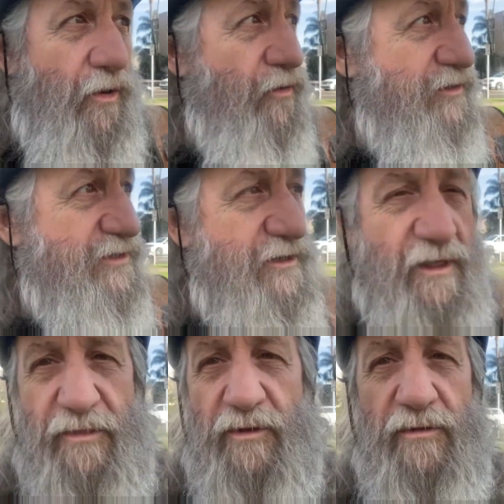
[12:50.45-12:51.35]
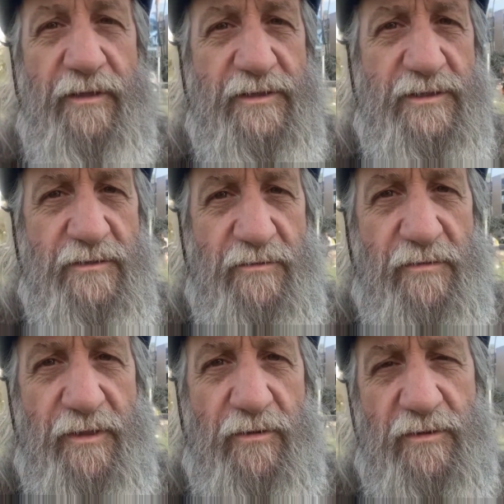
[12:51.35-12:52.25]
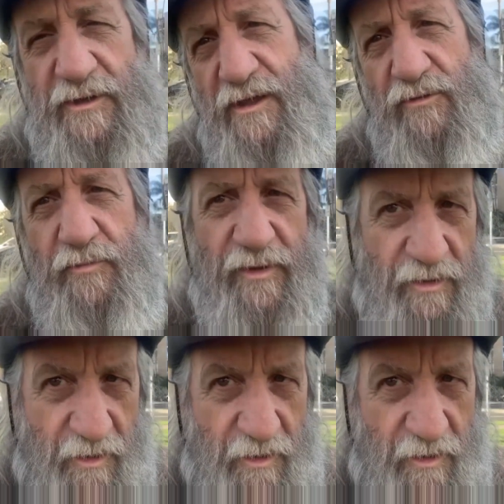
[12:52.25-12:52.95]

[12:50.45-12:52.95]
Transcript: or he's unethical, that's another thing altogether, but